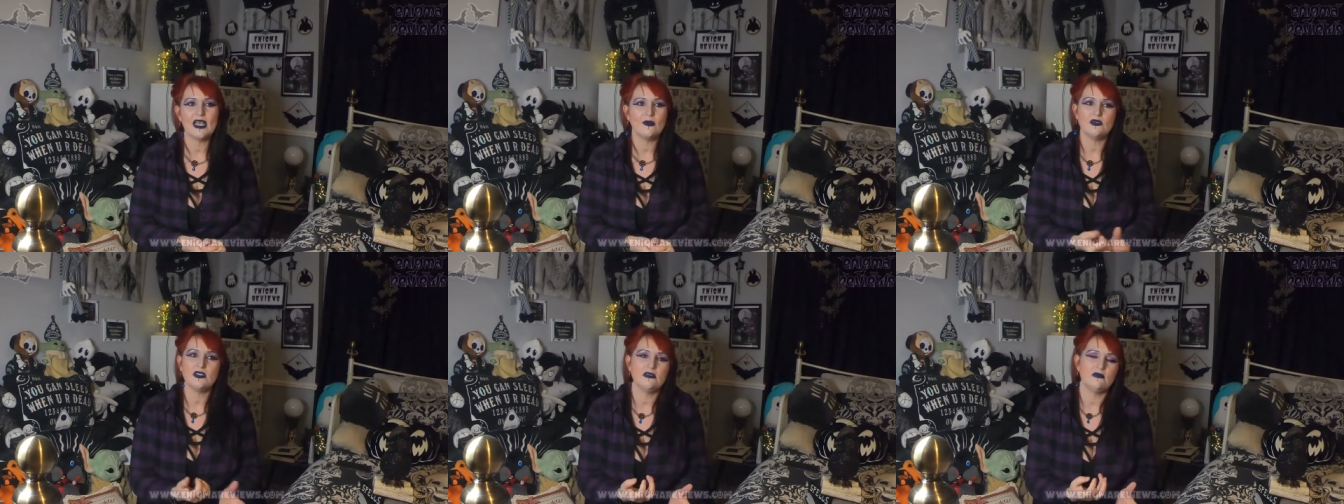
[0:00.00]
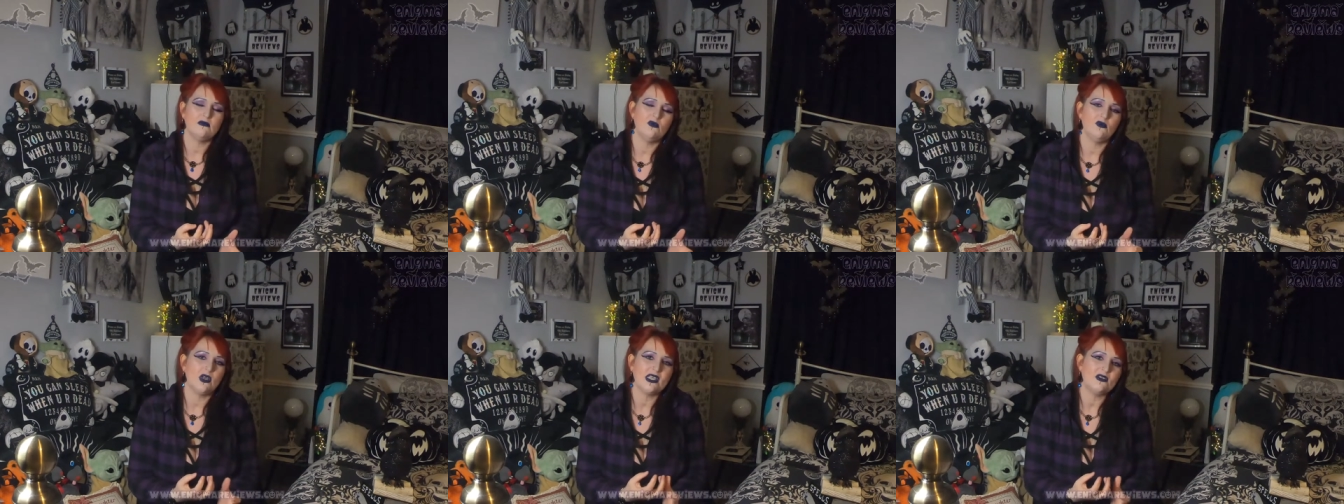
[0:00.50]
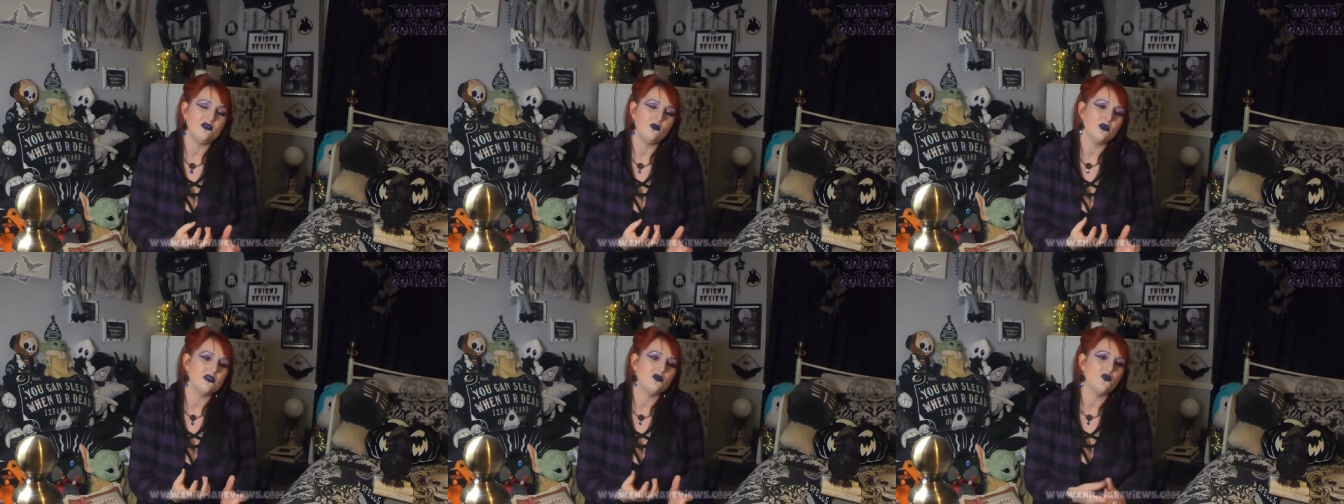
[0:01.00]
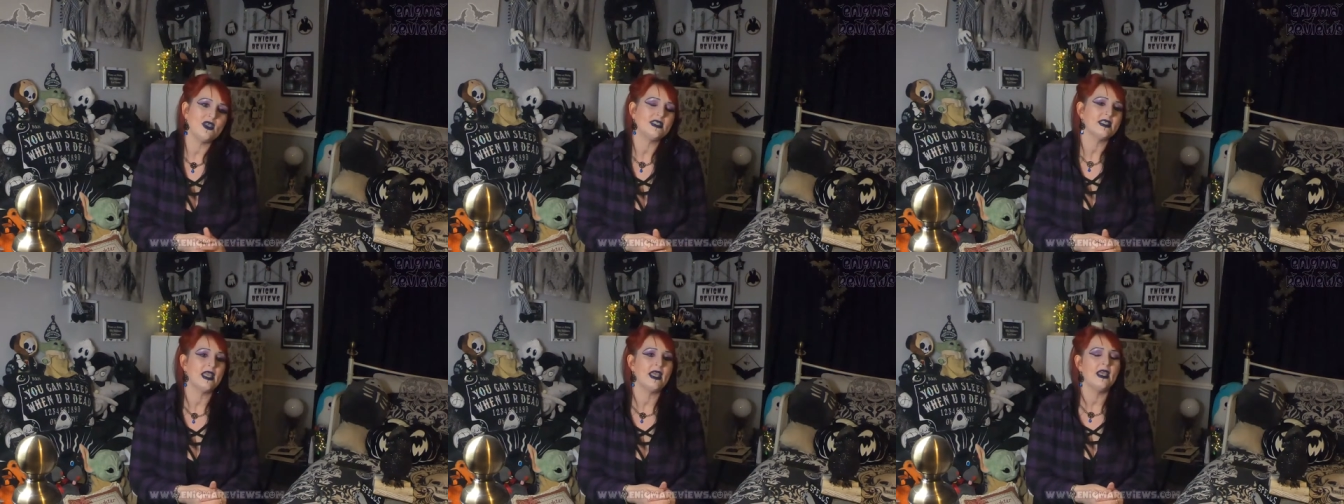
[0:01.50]
I didn't want to
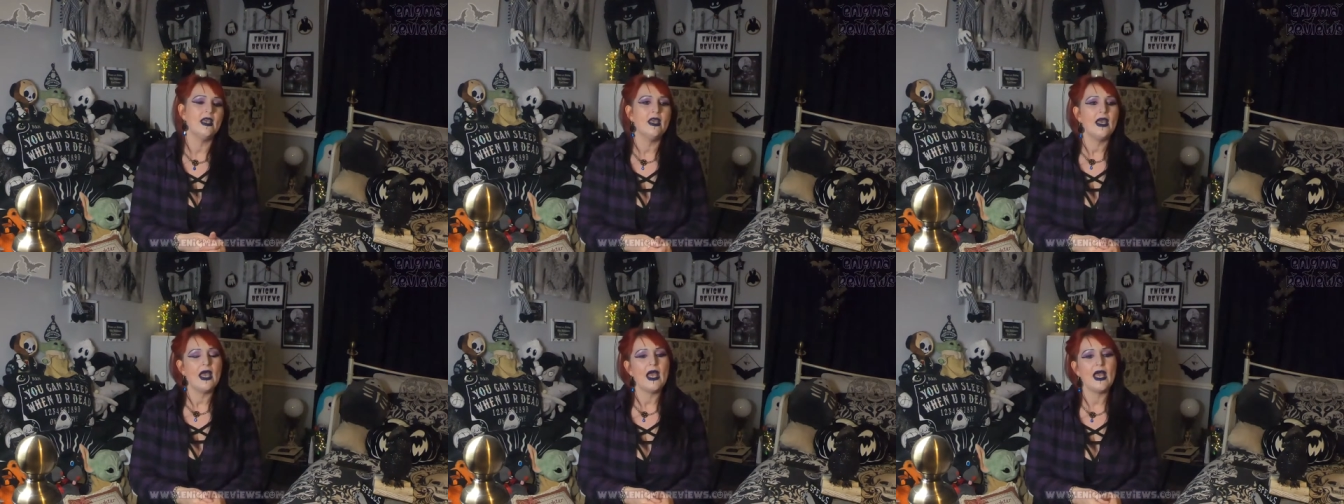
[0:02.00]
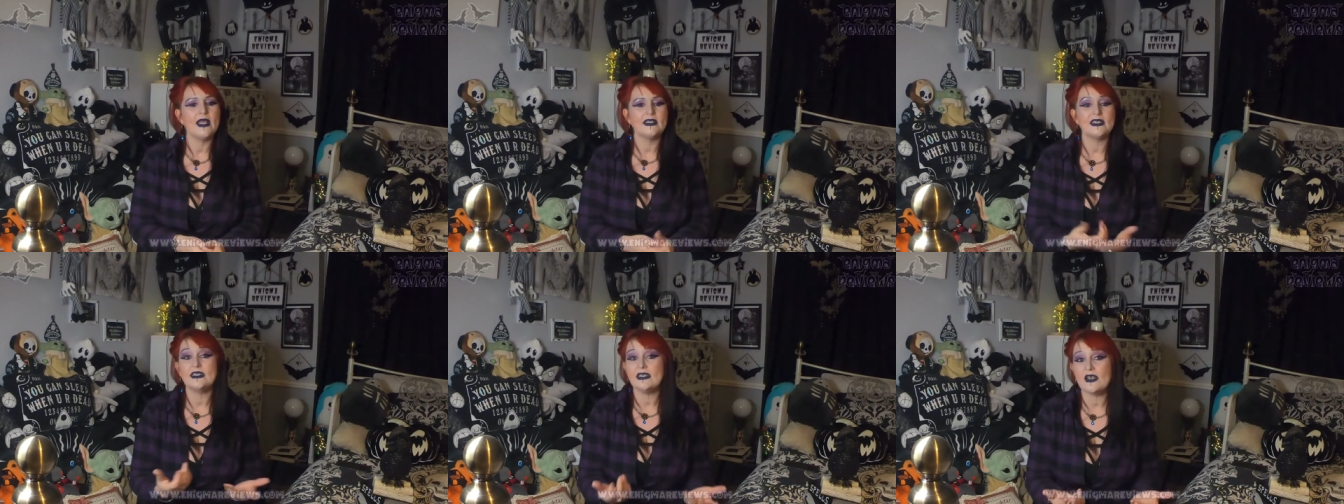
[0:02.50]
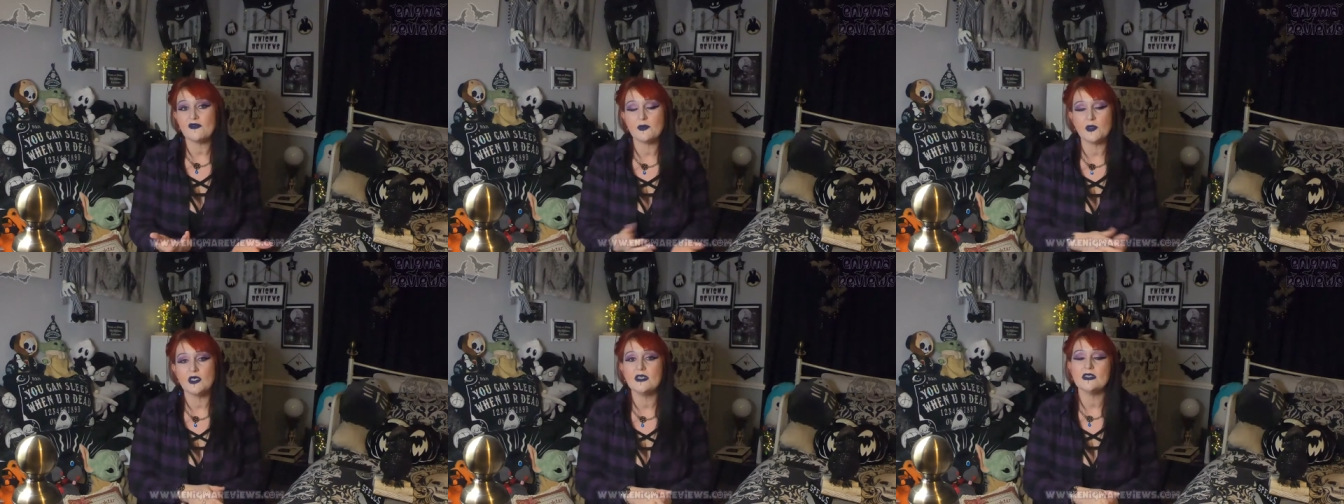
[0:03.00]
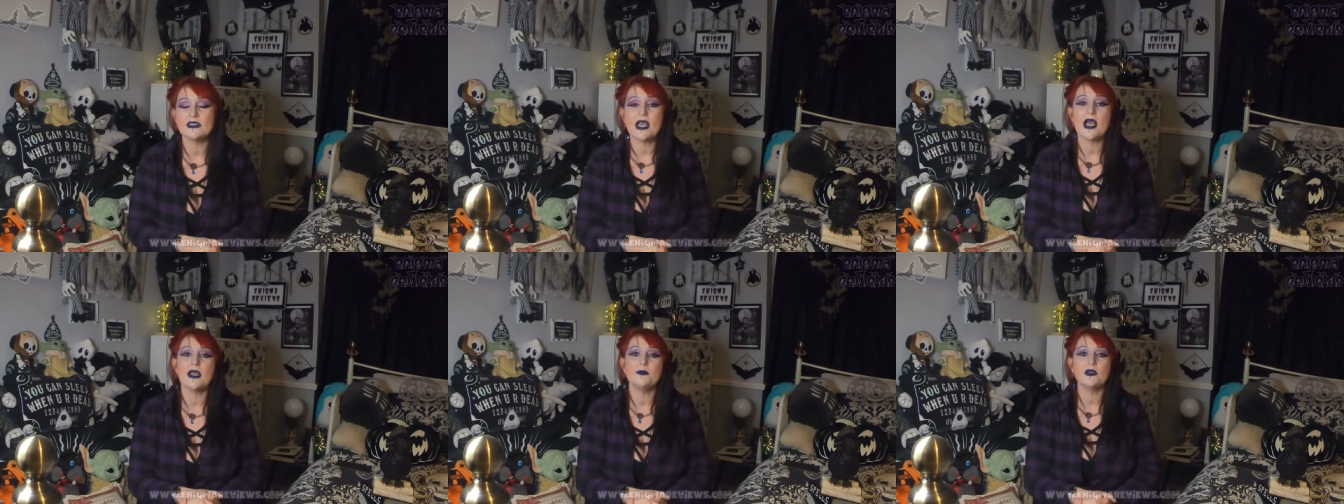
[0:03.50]
risk it, and I didn't have the money at the
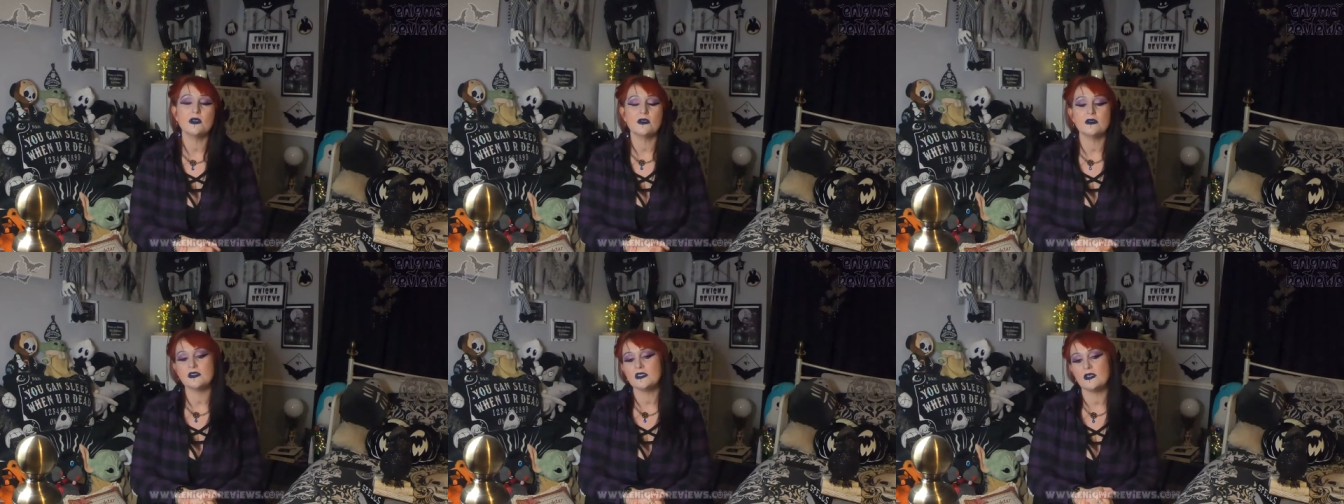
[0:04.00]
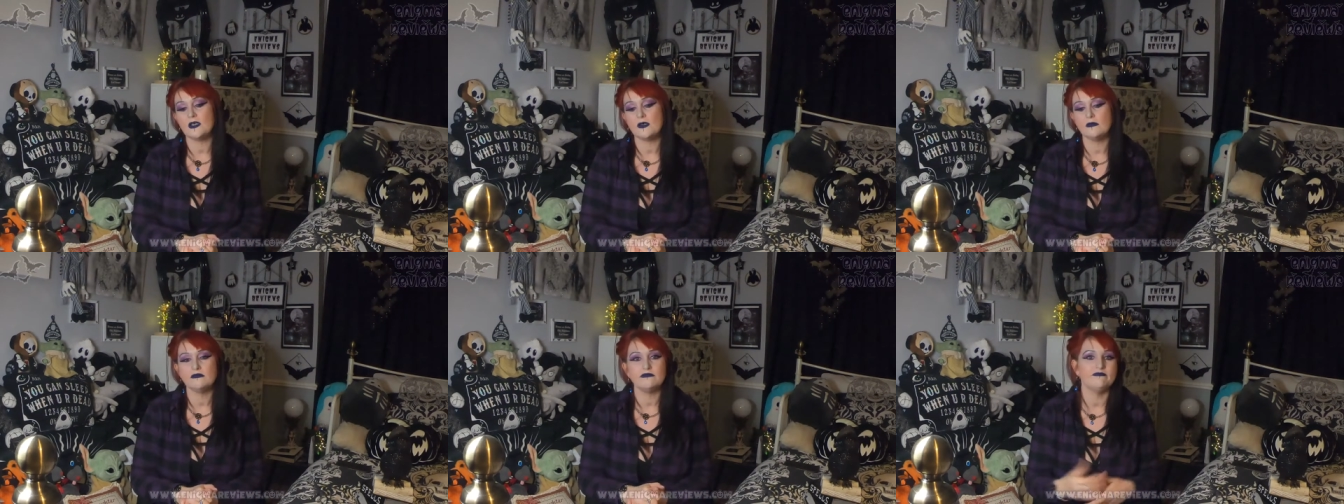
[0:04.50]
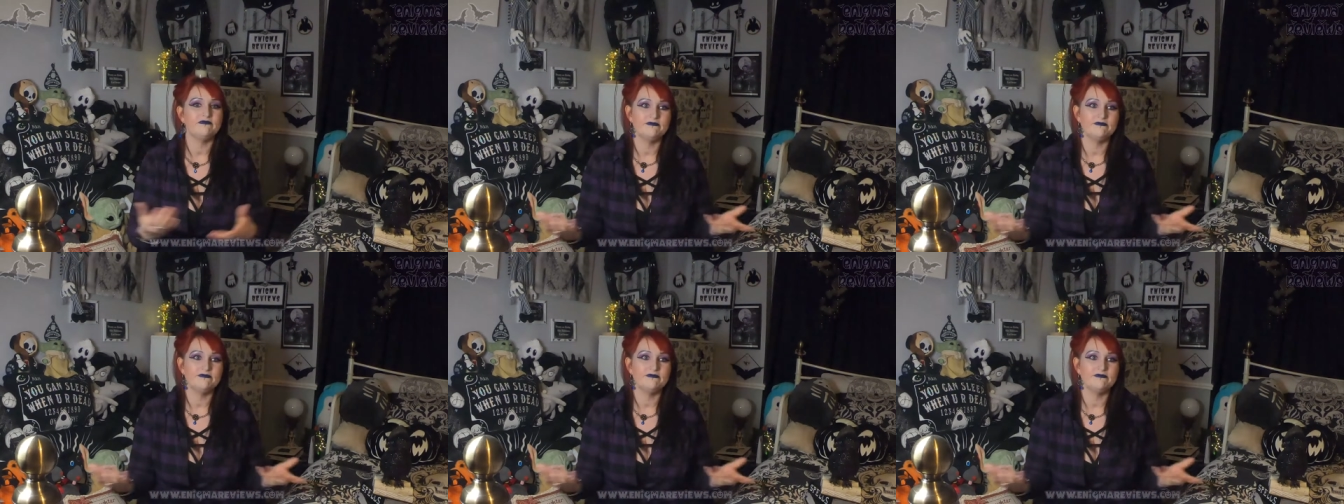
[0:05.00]
time because, you know,